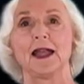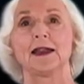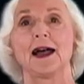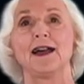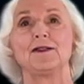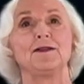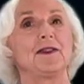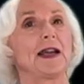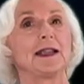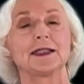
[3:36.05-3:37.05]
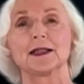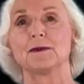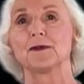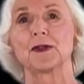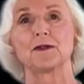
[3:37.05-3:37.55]
And I've invited some
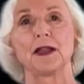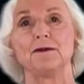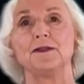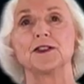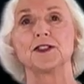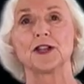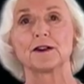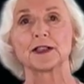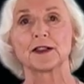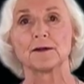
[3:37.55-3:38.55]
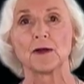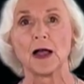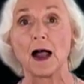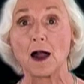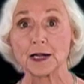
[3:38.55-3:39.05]
of the great visionaries of
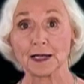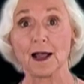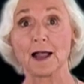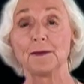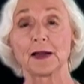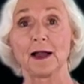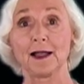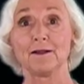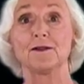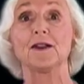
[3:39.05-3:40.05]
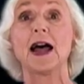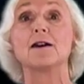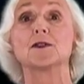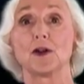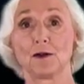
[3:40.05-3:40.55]
our time that I have
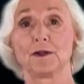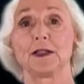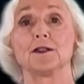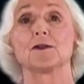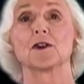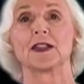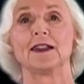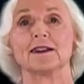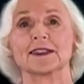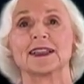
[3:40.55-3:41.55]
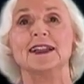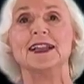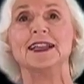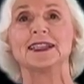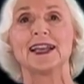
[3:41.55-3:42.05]
found over these 40 years
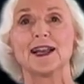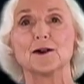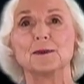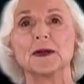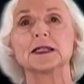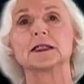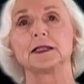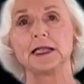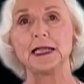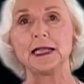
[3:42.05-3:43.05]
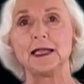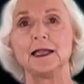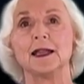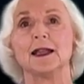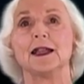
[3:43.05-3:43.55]
to help us see
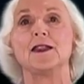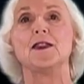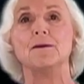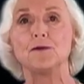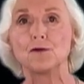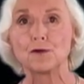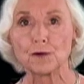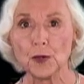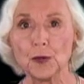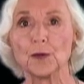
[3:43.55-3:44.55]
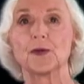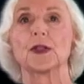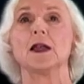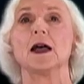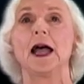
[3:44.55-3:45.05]
the truth,
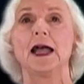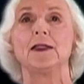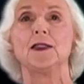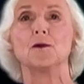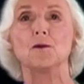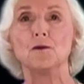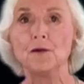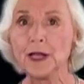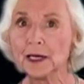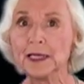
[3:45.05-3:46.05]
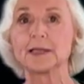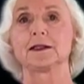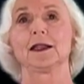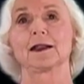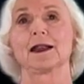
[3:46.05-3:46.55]
the
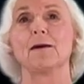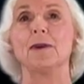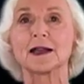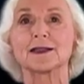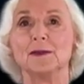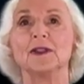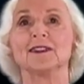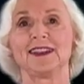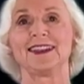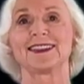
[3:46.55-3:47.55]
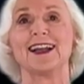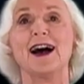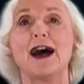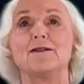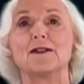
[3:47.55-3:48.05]
realistic possibilities
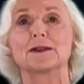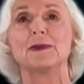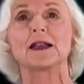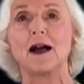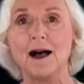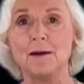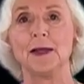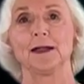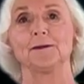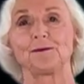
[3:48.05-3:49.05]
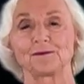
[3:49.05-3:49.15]
of us becoming